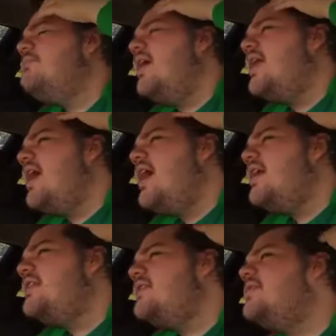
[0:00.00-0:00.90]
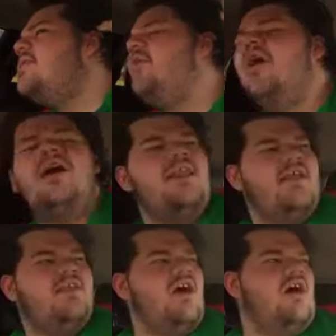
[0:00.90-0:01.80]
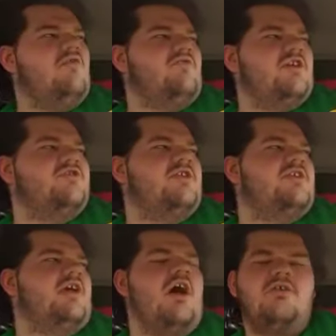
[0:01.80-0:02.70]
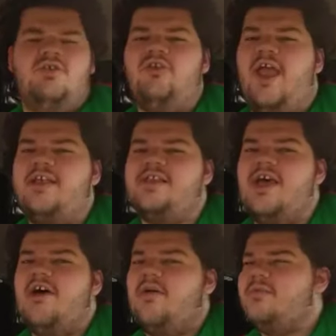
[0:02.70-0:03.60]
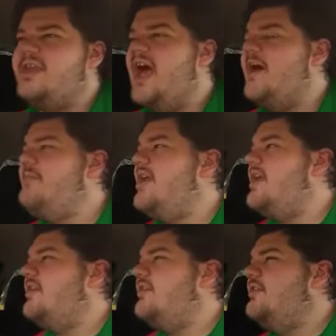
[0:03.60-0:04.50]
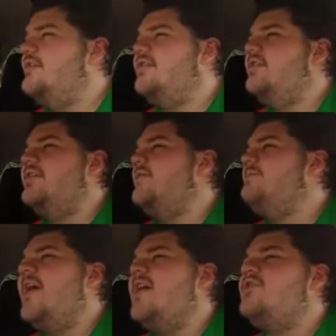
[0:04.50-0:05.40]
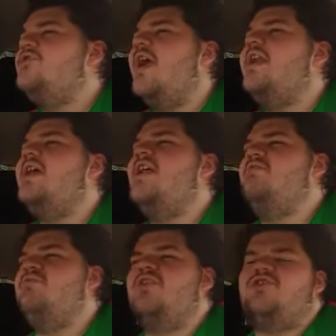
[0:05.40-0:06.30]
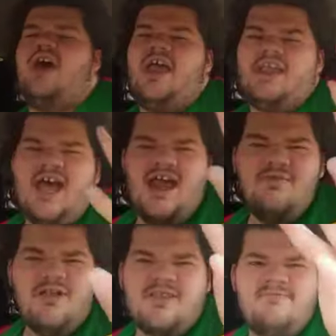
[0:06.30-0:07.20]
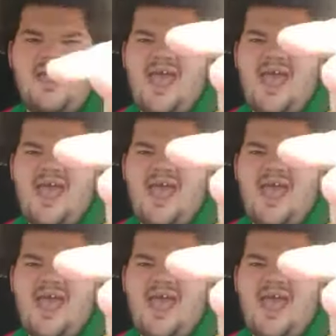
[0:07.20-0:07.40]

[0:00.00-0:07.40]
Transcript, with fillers: But uh the one that y'all originally saw two days ago, I was kind of bit frustrated, which I kind of wasn't